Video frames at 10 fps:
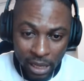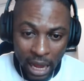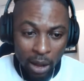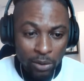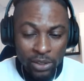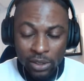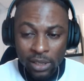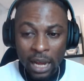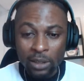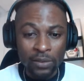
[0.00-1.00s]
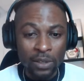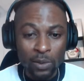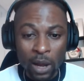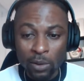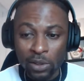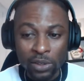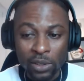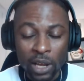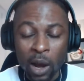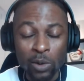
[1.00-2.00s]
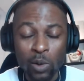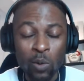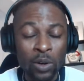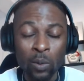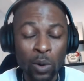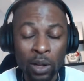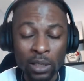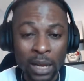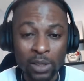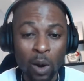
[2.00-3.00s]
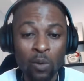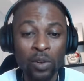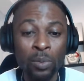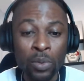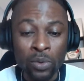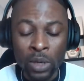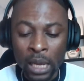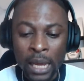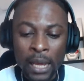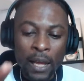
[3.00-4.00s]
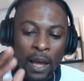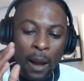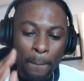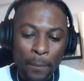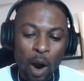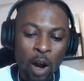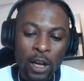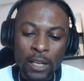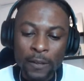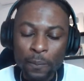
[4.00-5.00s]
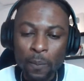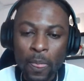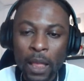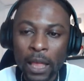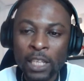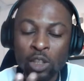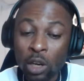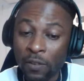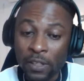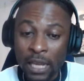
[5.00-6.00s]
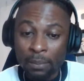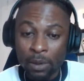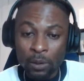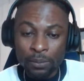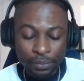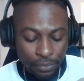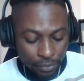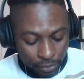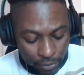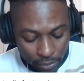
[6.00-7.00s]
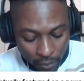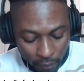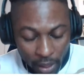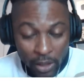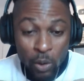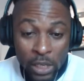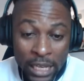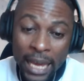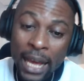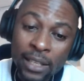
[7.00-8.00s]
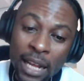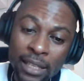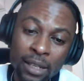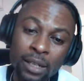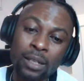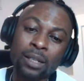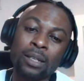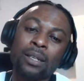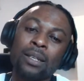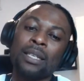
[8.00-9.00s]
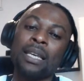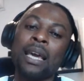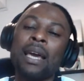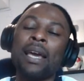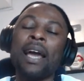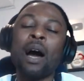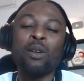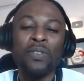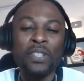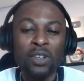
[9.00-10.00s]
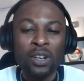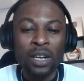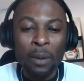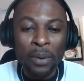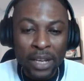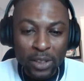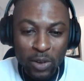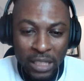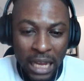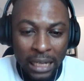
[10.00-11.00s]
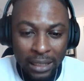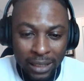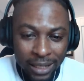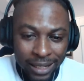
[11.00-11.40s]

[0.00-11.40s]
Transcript: I was just out of this. I was over the world. I was like over the moon. But it's not the first time though. So the year I started, I was featured on America's Got Talent.